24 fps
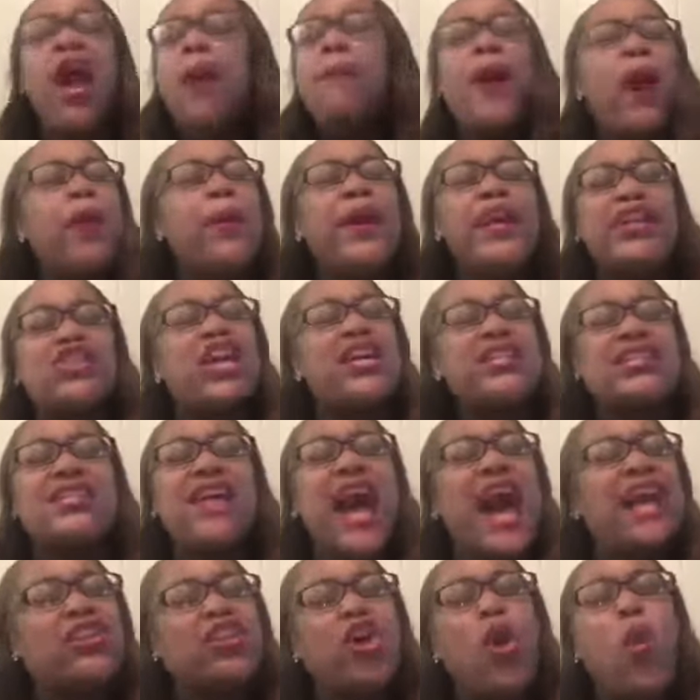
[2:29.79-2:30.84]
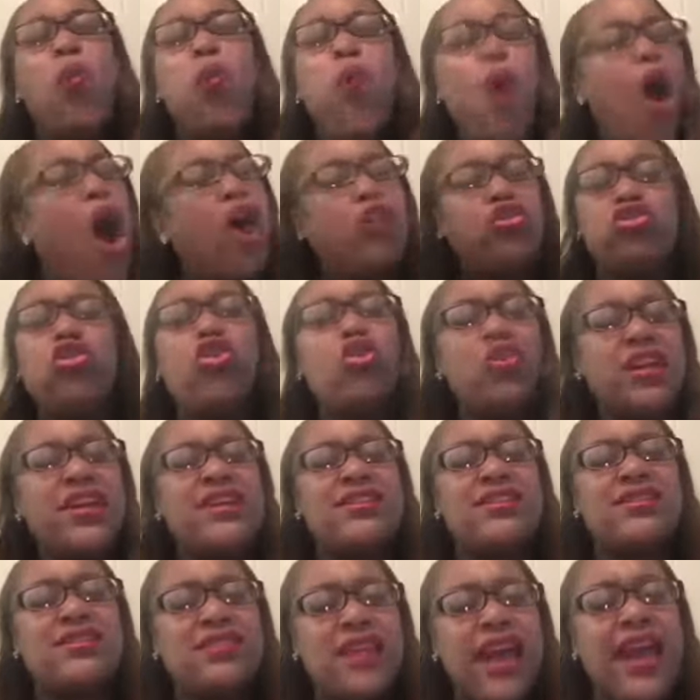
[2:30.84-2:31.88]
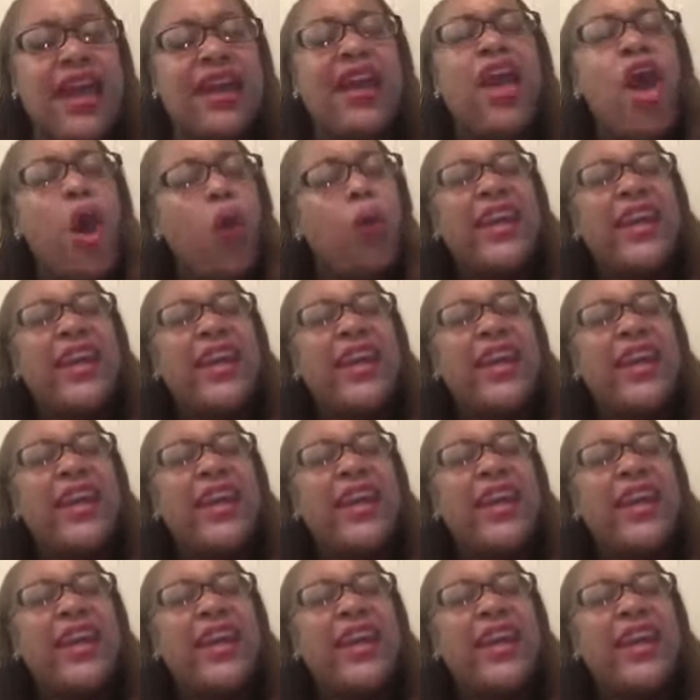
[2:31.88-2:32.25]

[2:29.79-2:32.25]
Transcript: But we just got to walk through this thing.